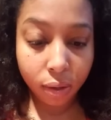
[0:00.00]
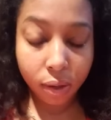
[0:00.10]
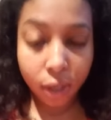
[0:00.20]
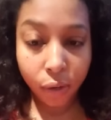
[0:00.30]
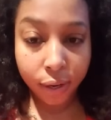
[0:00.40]

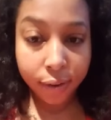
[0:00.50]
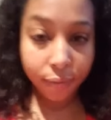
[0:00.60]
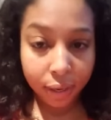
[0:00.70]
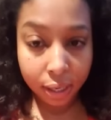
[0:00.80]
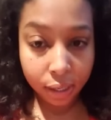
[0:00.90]
the lawyer
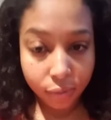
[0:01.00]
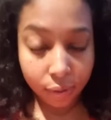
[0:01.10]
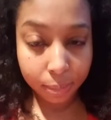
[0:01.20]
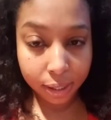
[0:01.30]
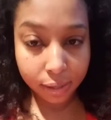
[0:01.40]
fees
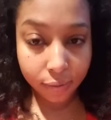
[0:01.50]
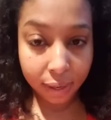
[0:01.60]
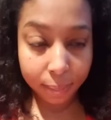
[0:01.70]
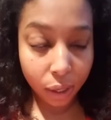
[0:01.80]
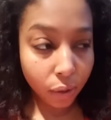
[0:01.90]
from this
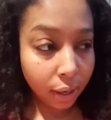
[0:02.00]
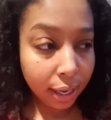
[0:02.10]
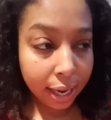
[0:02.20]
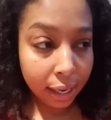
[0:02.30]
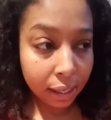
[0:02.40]
family court
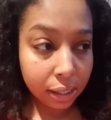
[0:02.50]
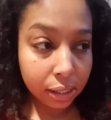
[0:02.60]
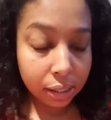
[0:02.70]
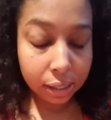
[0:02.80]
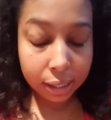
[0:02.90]

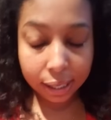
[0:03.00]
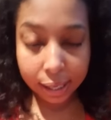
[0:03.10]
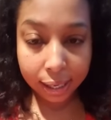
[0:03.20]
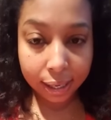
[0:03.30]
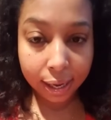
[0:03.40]
case.
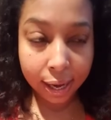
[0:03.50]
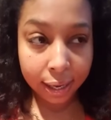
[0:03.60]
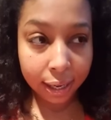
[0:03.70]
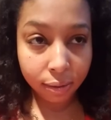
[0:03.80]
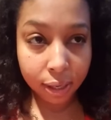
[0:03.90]
I
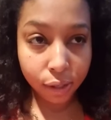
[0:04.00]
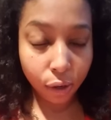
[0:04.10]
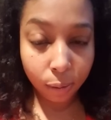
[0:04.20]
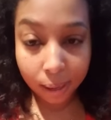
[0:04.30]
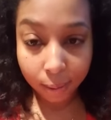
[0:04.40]
need in
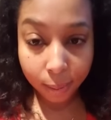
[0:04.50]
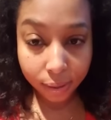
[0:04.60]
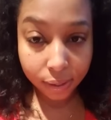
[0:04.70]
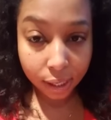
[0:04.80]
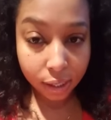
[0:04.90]
total probably about
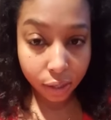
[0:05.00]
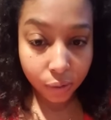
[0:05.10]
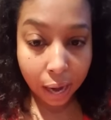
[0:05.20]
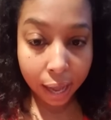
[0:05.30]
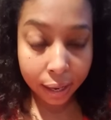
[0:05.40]

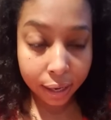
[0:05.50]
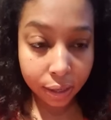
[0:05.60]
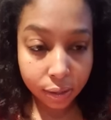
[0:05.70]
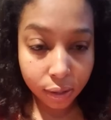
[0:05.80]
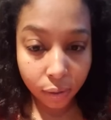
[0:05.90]

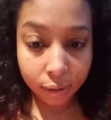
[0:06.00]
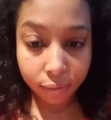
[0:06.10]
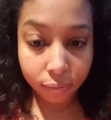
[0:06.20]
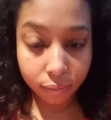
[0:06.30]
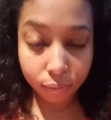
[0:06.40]
$600. So if,
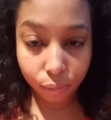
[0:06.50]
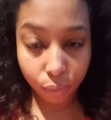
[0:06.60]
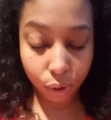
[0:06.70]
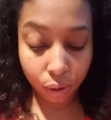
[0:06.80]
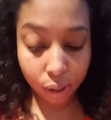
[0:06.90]

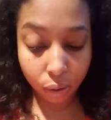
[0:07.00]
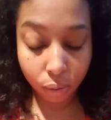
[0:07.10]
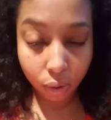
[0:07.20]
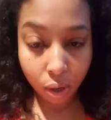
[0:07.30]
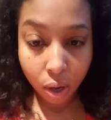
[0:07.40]
you
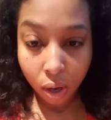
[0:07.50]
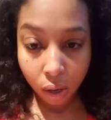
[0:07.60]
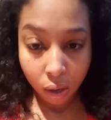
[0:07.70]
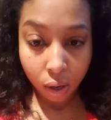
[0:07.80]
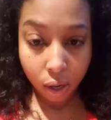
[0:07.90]
know,
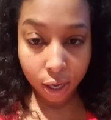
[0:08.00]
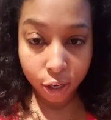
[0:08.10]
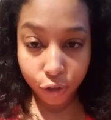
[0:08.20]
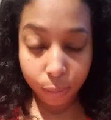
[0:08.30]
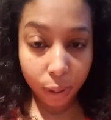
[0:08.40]

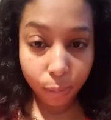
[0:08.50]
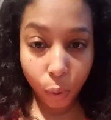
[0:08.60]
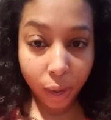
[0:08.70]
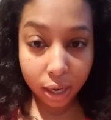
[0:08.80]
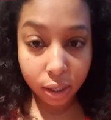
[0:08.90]
100 people
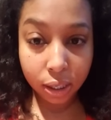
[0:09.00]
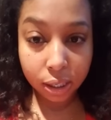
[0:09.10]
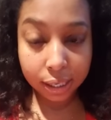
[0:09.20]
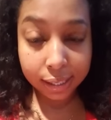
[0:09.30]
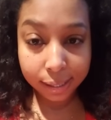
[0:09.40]
watching
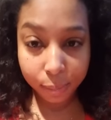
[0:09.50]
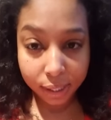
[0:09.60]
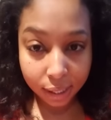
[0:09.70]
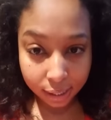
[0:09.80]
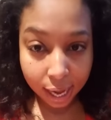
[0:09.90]
this can send me
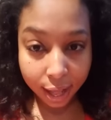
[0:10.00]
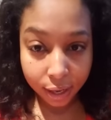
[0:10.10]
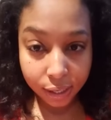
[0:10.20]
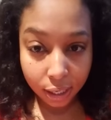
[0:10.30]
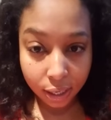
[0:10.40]

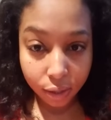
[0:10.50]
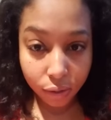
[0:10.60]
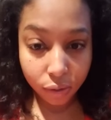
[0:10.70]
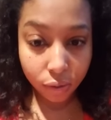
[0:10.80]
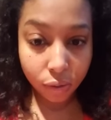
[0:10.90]
$6
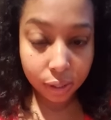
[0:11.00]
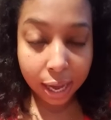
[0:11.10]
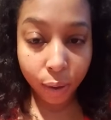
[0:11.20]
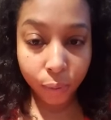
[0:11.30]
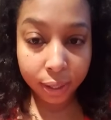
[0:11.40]
each,
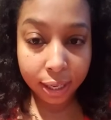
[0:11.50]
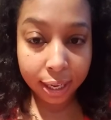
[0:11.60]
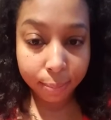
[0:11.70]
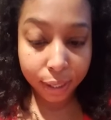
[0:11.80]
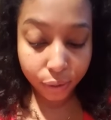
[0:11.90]
that will really
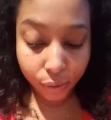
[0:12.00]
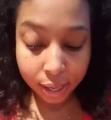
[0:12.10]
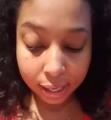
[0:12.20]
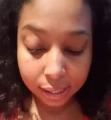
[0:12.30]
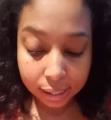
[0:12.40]
get me through
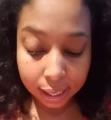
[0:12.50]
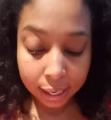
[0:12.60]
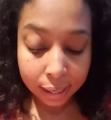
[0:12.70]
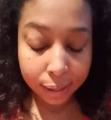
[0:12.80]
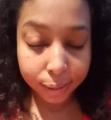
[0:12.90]
this.
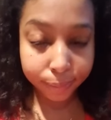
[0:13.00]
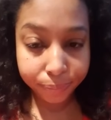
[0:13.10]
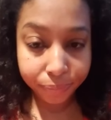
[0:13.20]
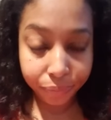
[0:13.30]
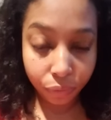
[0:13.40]
And
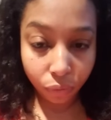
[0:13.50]
um,